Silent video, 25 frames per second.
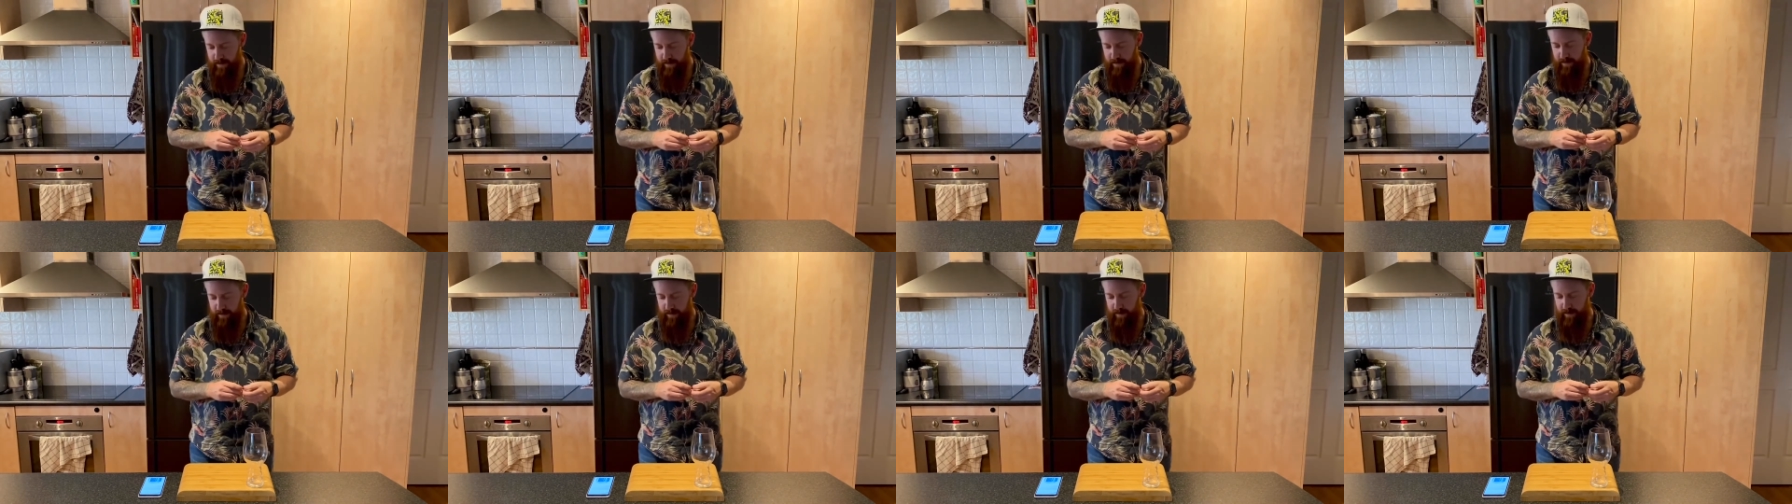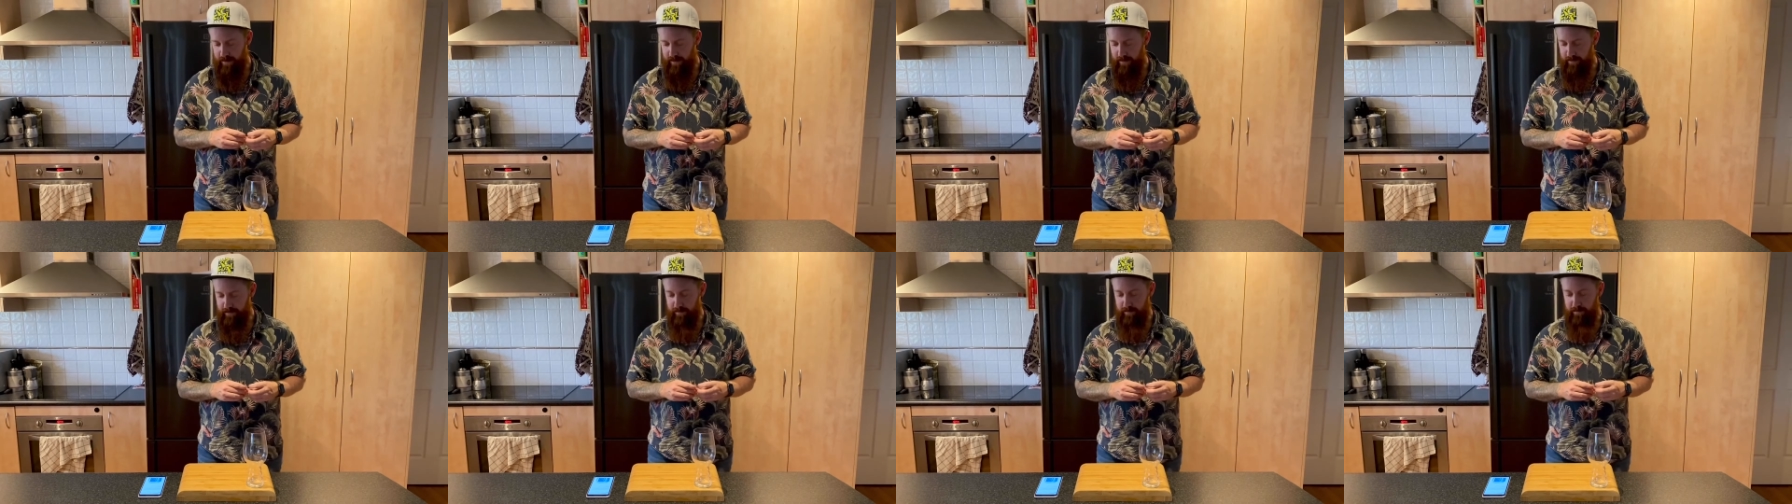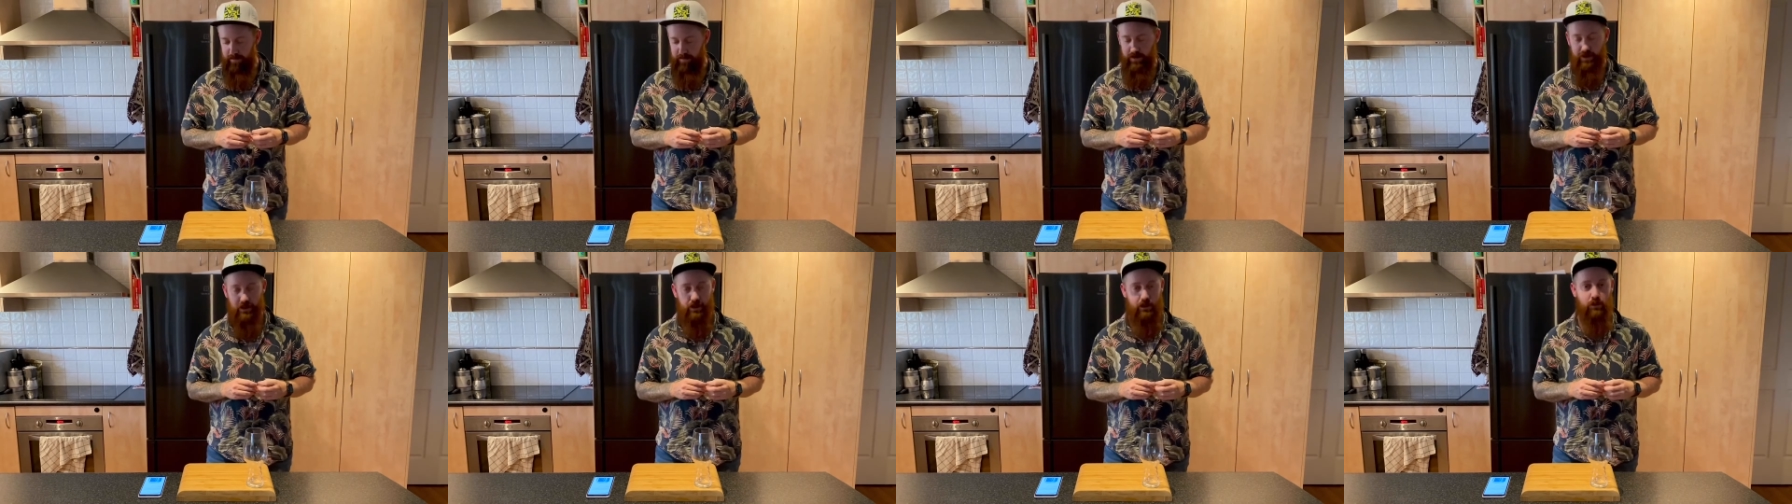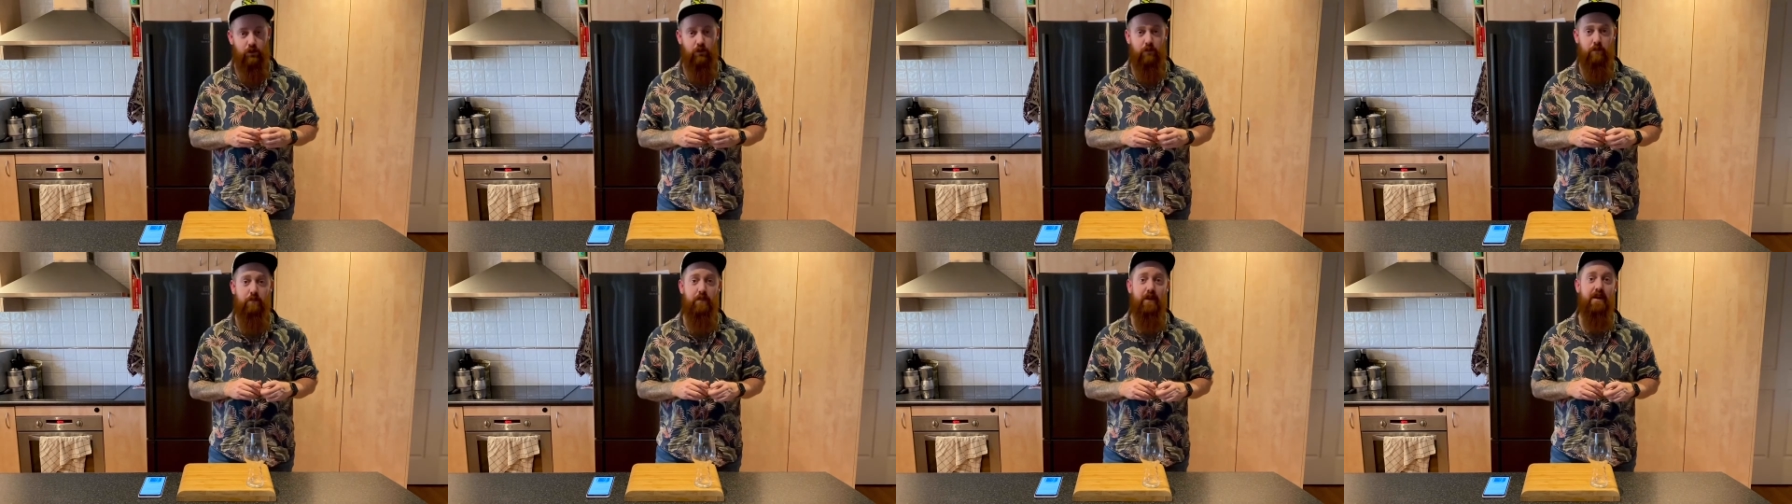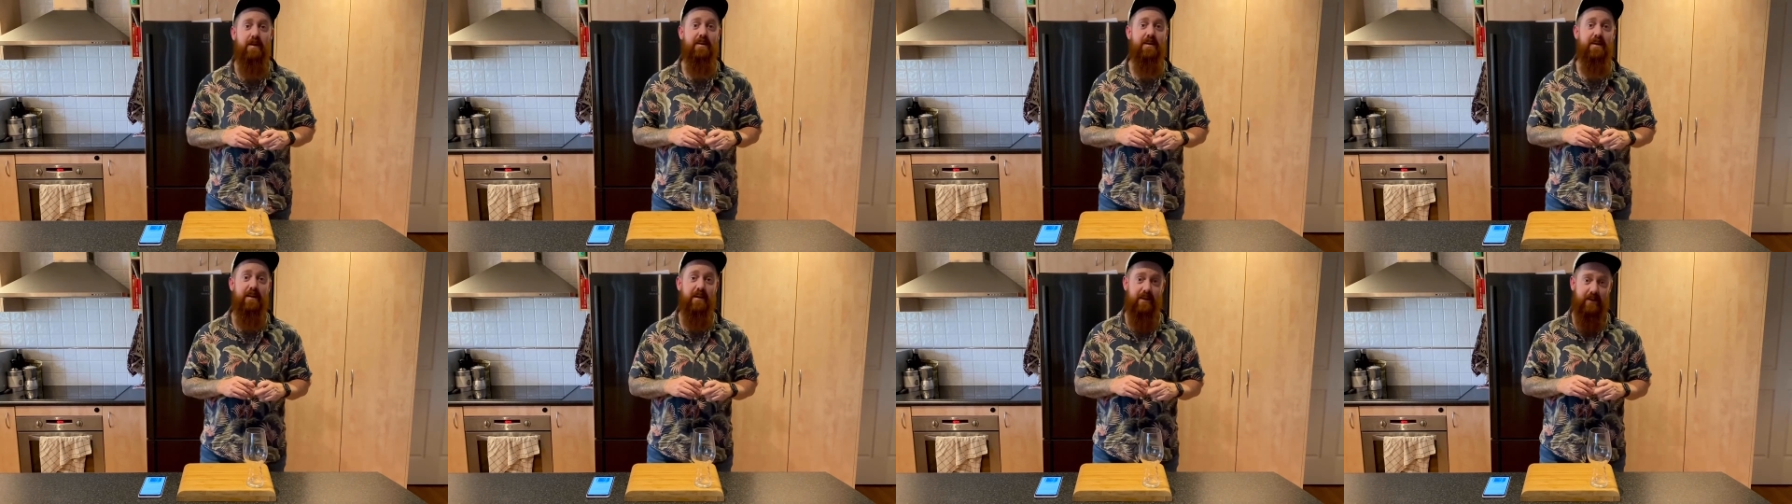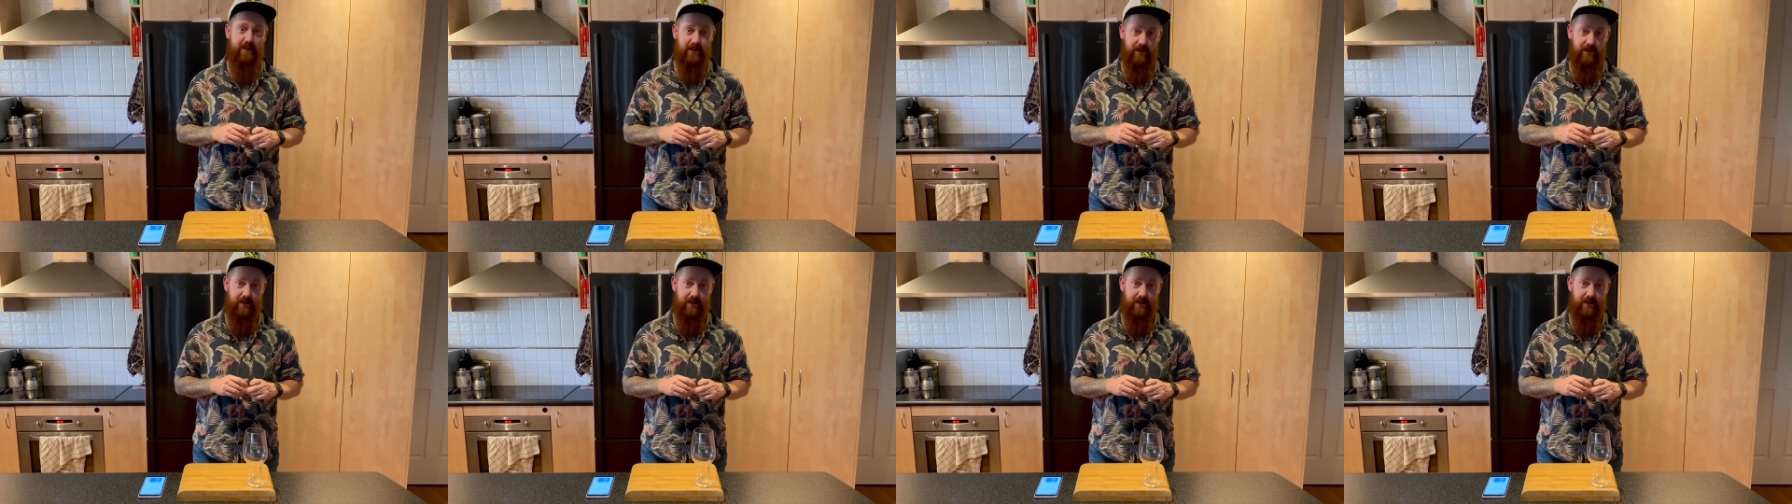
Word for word: um, they're called Beatnik